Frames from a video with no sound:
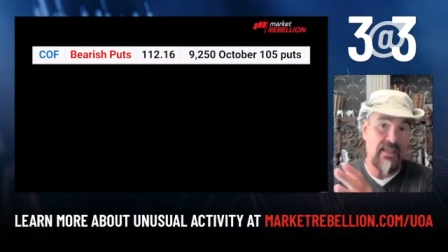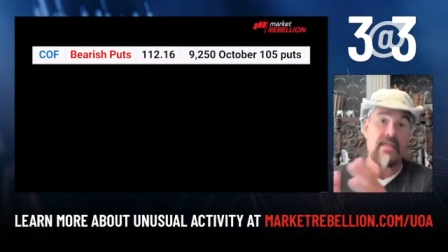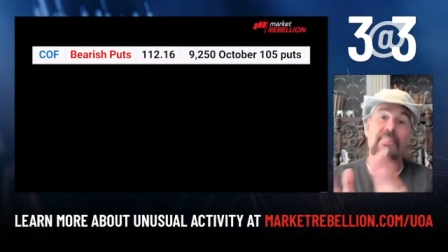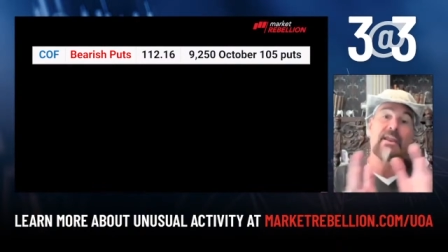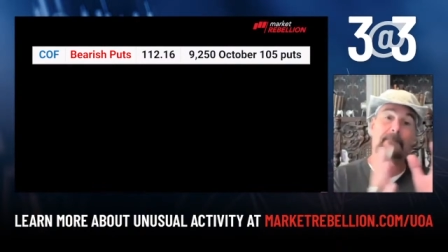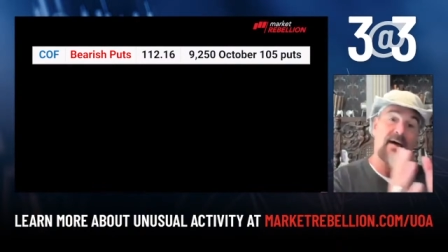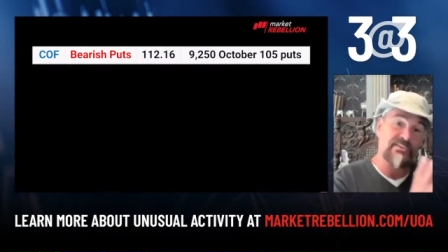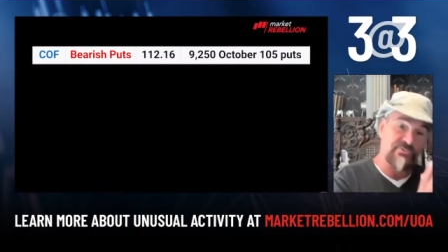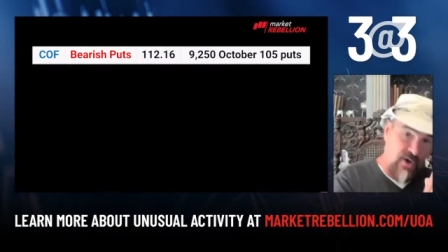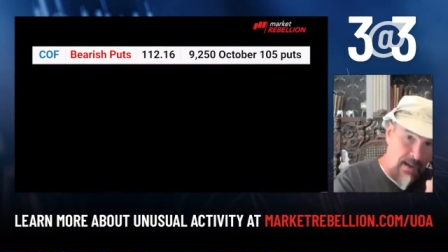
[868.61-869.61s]
that it might
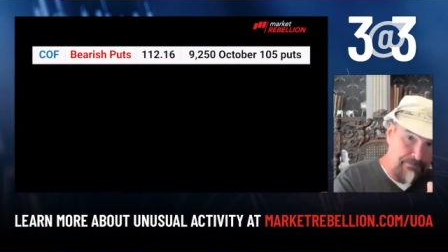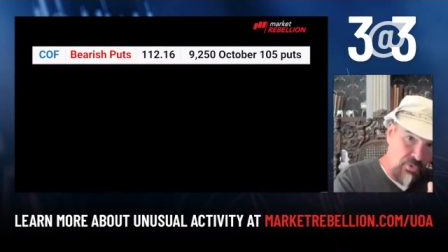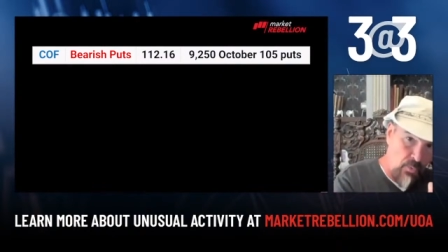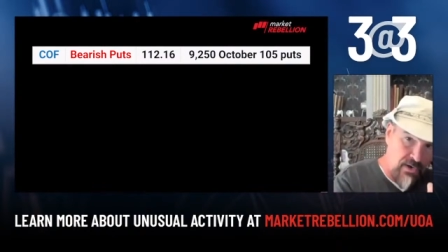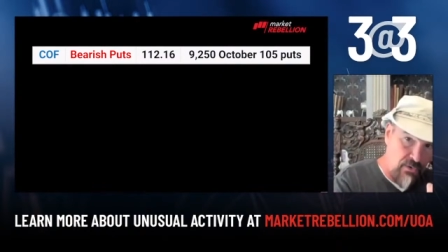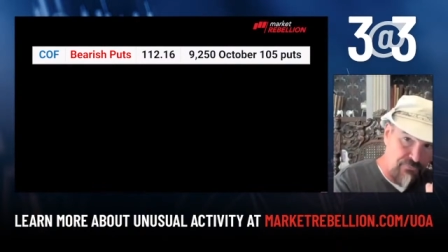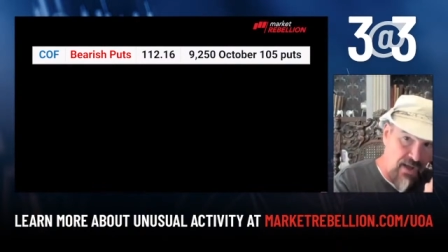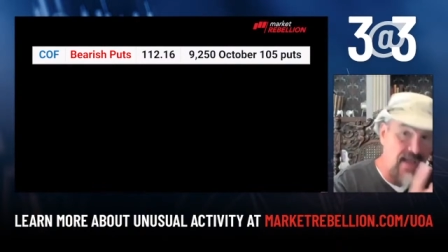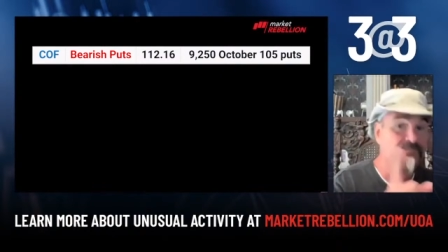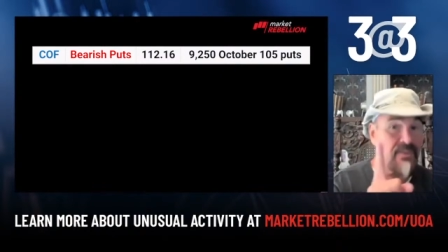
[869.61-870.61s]
drop to
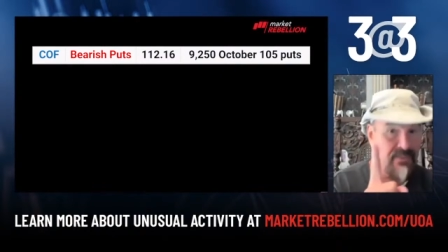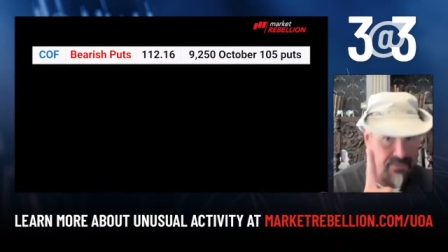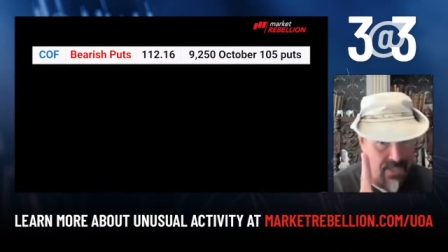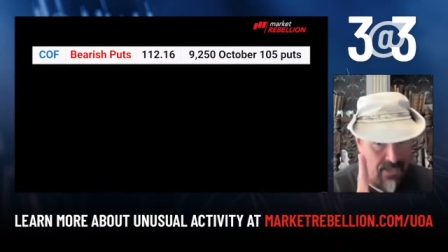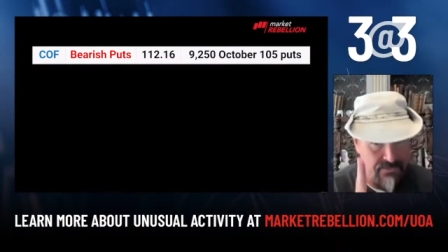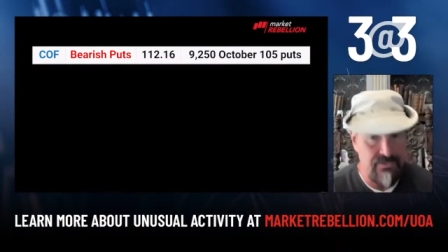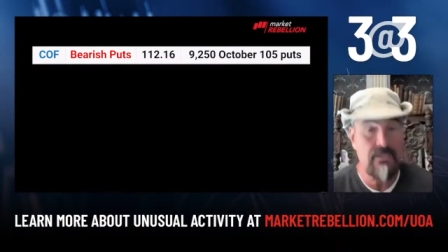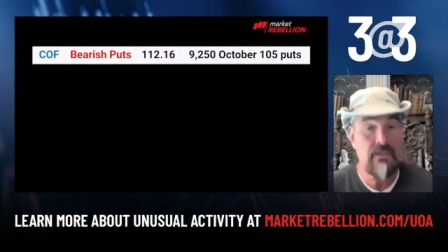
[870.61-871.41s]
105? Yes.